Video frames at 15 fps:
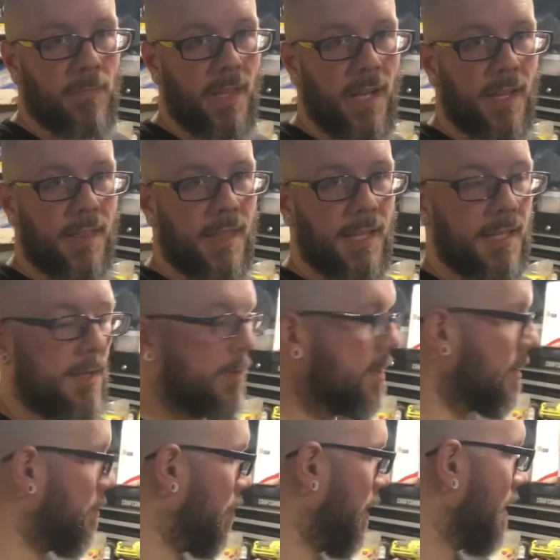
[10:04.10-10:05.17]
I think it was
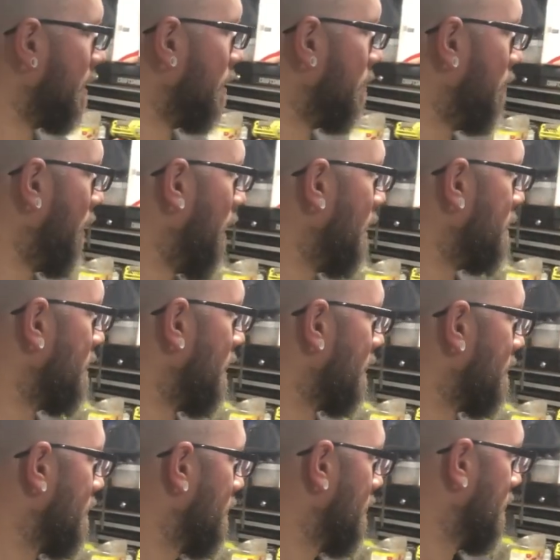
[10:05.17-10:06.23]
a pretty good
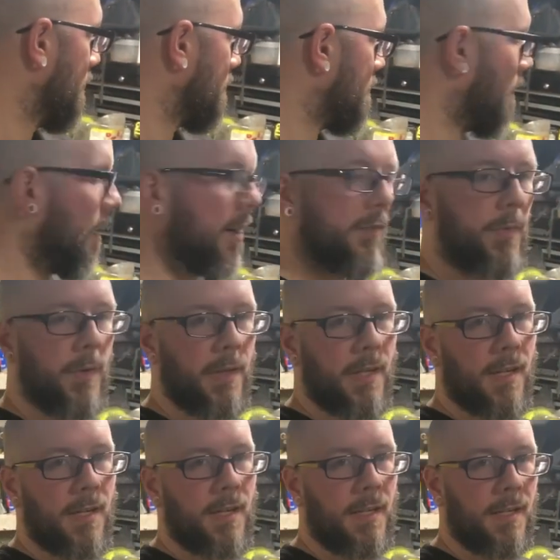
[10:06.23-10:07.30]
project. Start off with
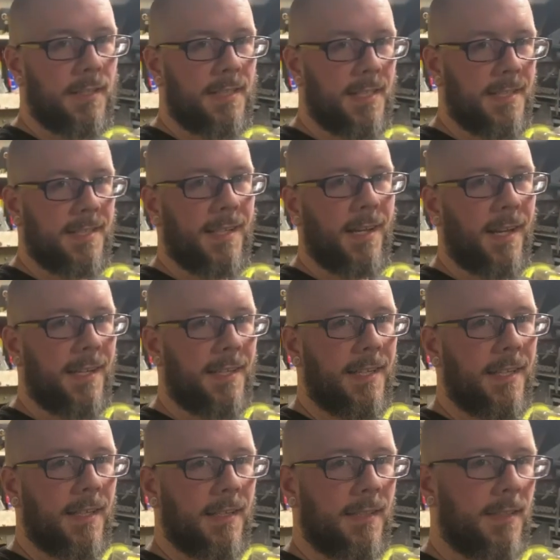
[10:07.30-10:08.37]
a decent
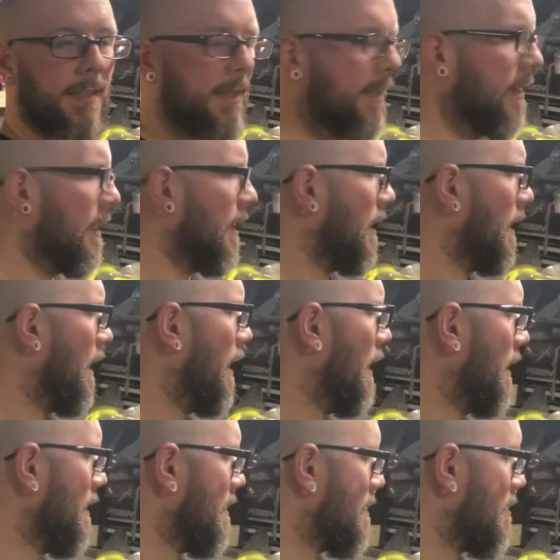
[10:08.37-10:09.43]
idea
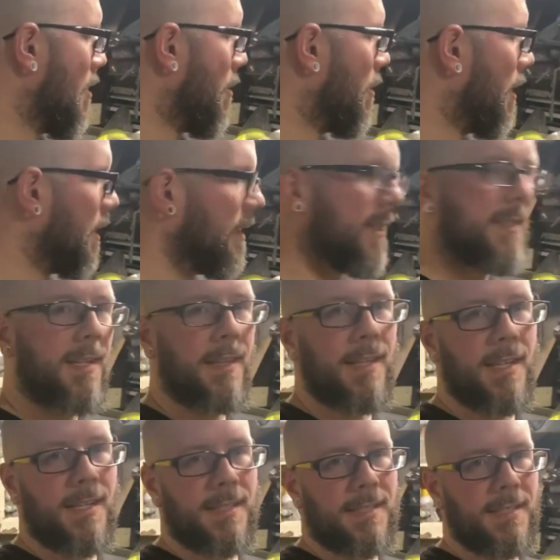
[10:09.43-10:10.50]
and snowballed into
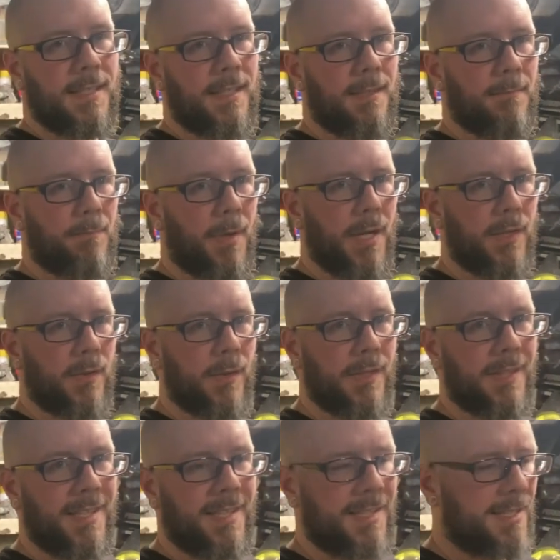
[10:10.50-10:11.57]
this, and by doing
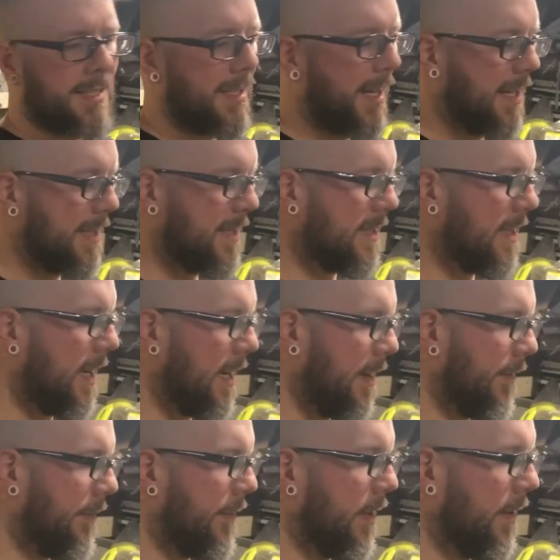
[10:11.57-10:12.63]
this I
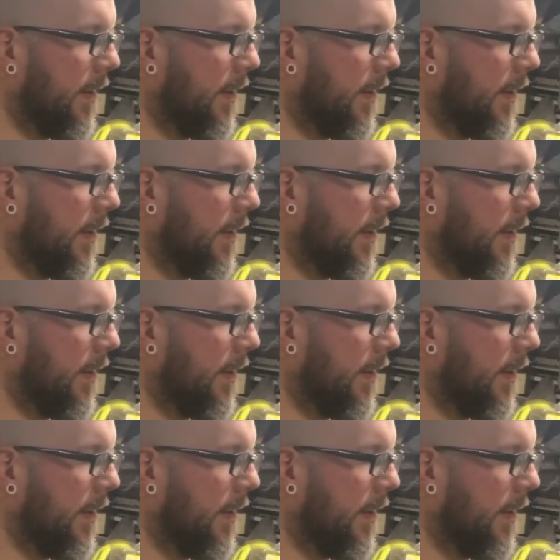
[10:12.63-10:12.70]
saved